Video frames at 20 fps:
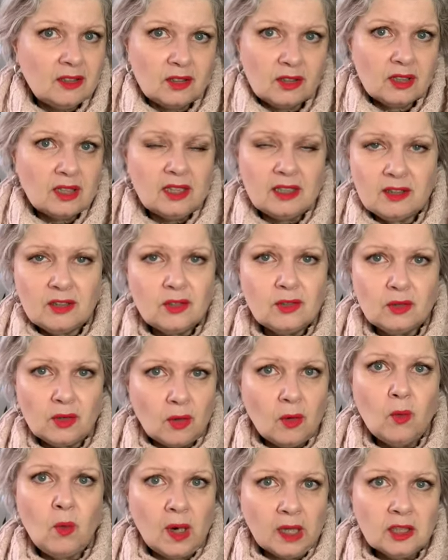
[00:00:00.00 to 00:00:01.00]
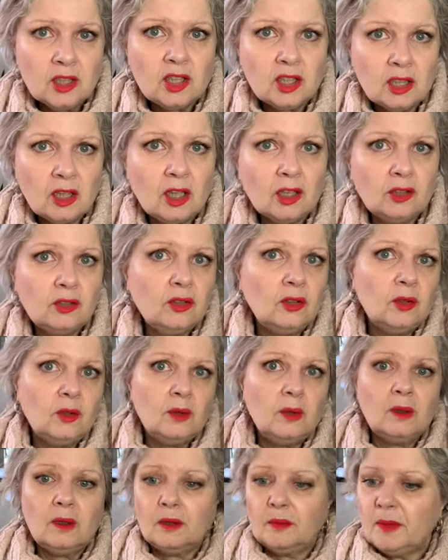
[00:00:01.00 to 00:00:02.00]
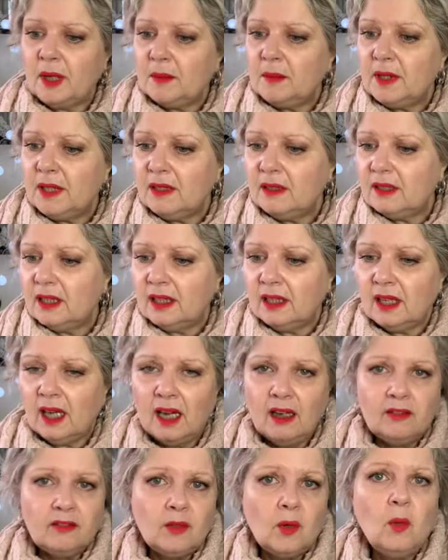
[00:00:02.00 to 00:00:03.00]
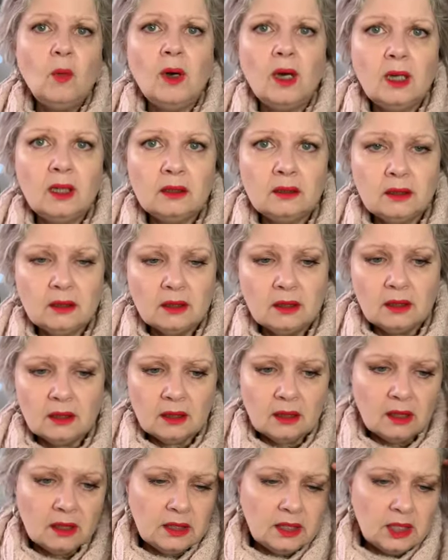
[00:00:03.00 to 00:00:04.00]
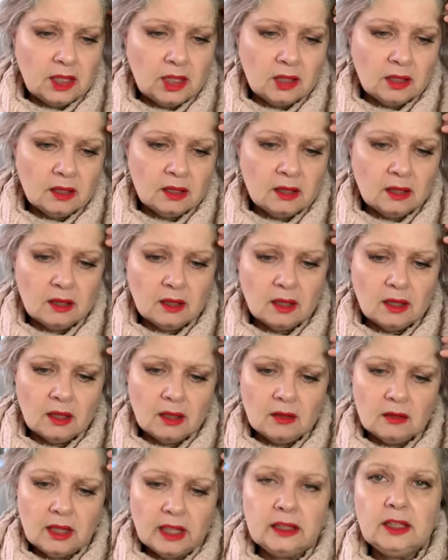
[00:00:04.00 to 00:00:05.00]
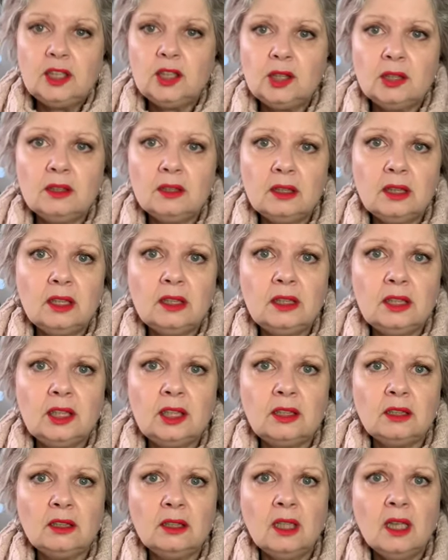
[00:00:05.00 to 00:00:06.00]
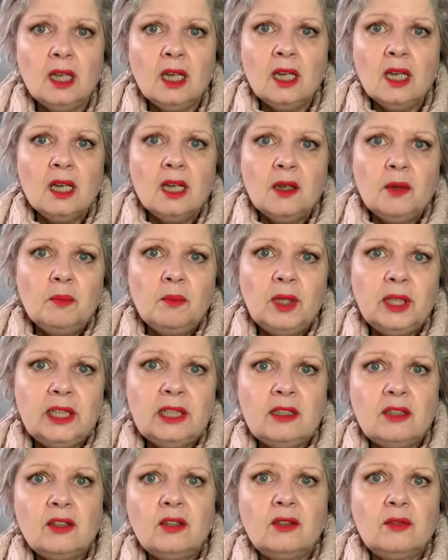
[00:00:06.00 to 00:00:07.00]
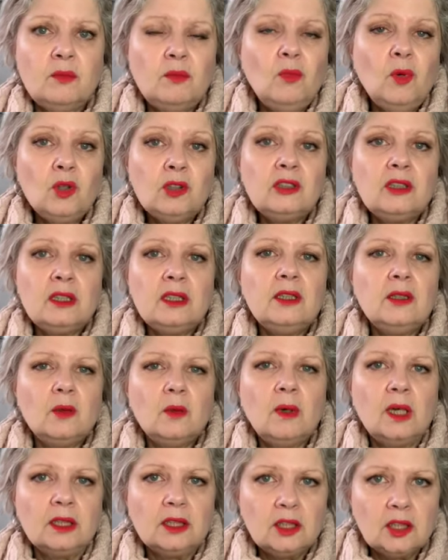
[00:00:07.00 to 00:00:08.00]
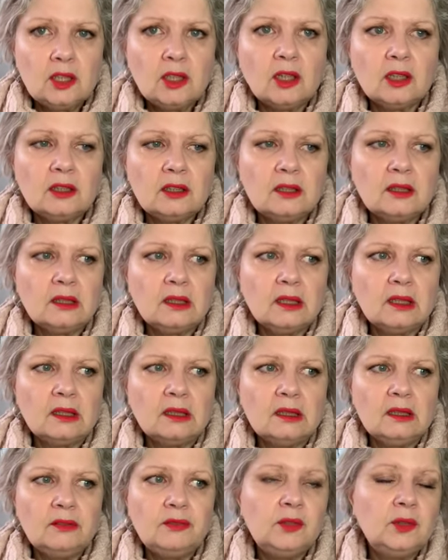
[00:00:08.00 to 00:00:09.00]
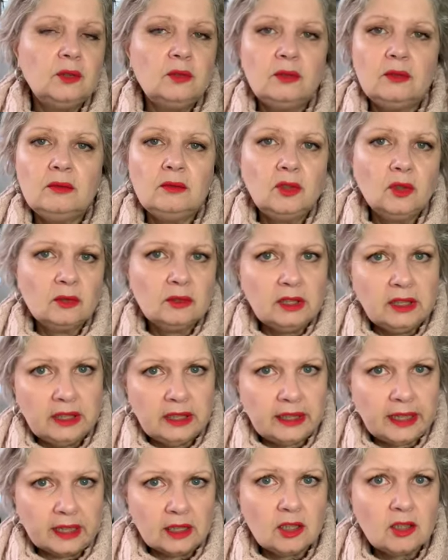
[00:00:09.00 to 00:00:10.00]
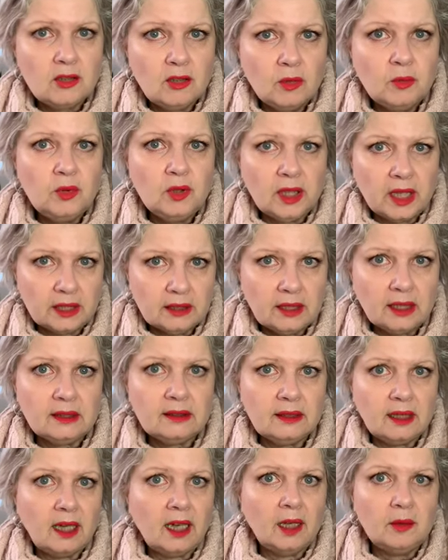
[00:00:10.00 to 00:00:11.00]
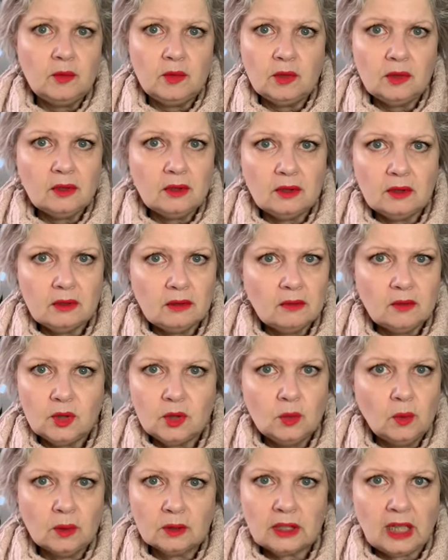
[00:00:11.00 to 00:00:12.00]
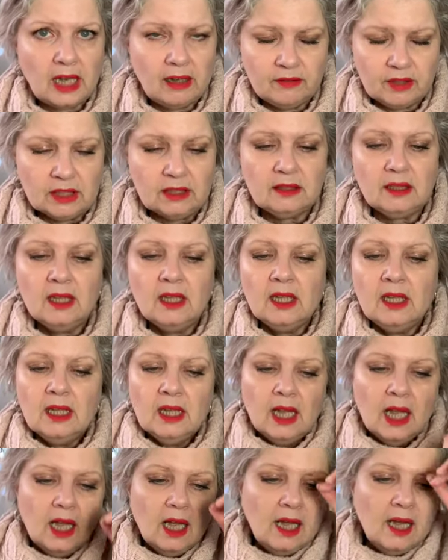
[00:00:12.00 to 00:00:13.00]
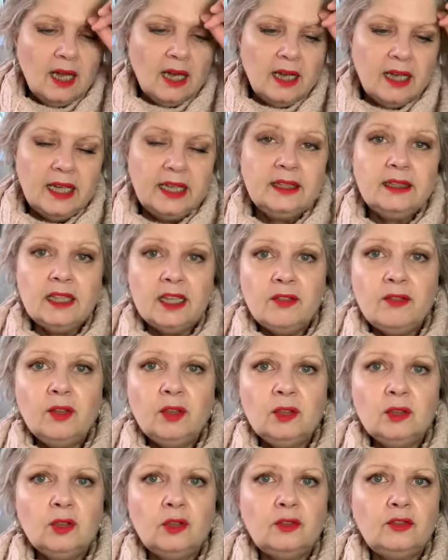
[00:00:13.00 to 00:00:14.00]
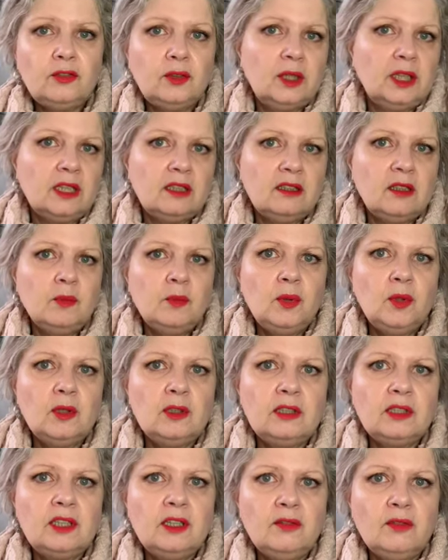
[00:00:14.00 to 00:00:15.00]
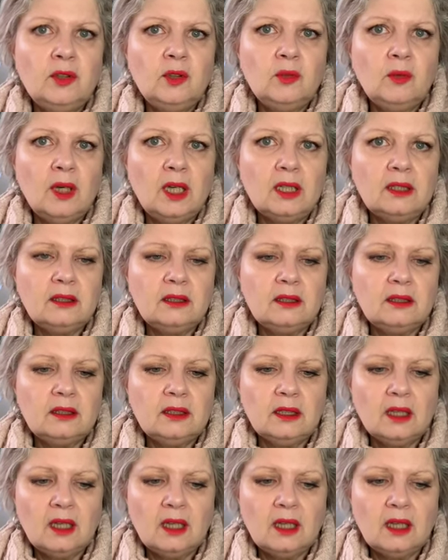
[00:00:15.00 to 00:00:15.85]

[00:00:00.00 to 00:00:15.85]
It's a one shot, or maybe they have one edition, an additional edition, but it's mostly a one shot, and if you don't catch the book at that time, you won't have it. And even though, for example, Stephen West